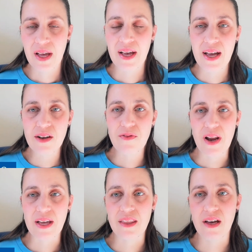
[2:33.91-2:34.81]
Kind of
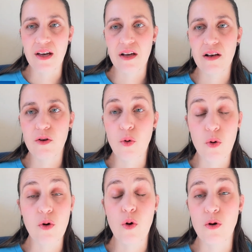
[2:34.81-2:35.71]
like the
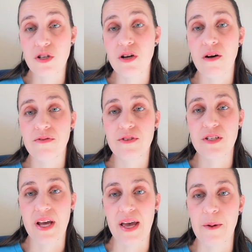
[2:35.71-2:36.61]
law court of
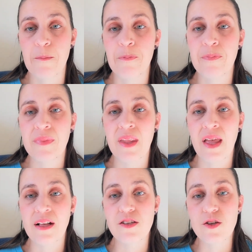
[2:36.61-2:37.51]
today.
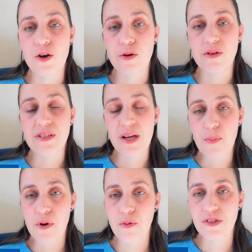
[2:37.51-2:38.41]
So
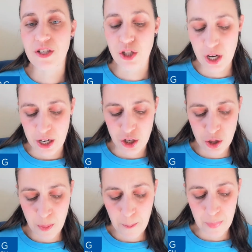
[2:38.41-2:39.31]
Deborah was a
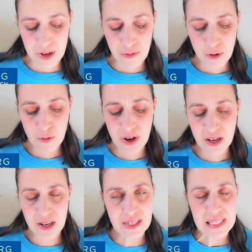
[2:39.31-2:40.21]
judge. But if
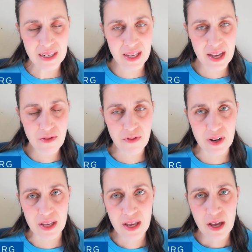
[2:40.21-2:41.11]
you listen
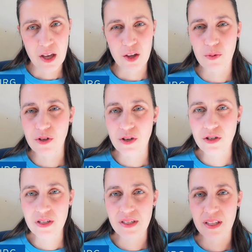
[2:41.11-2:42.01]
carefully, you will
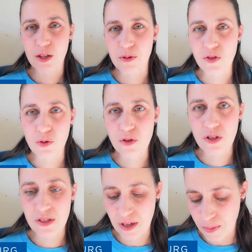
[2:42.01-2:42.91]
notice that there was
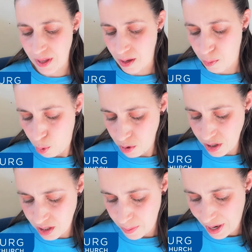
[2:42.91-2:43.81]
also something
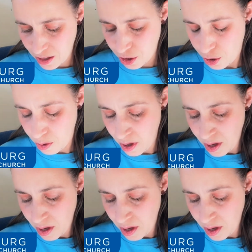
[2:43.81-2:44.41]
important about her.